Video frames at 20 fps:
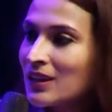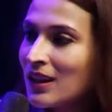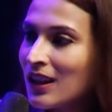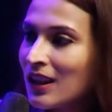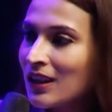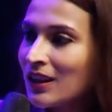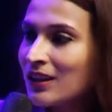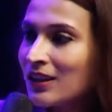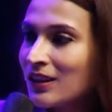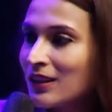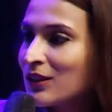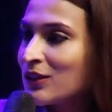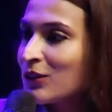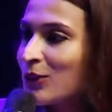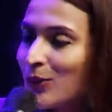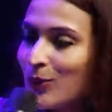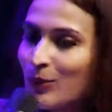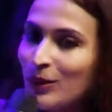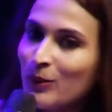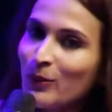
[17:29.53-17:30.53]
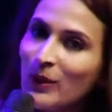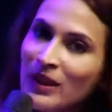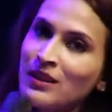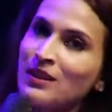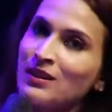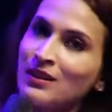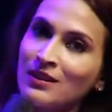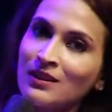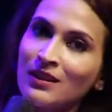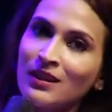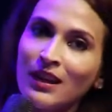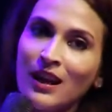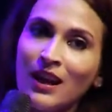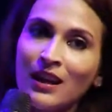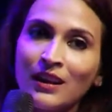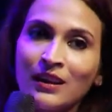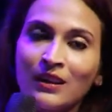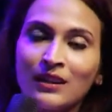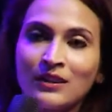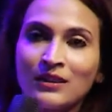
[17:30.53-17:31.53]
I, so we went
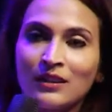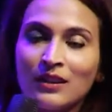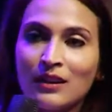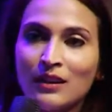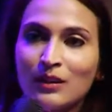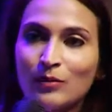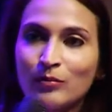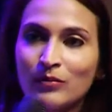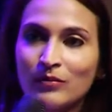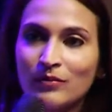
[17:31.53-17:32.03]
and uh,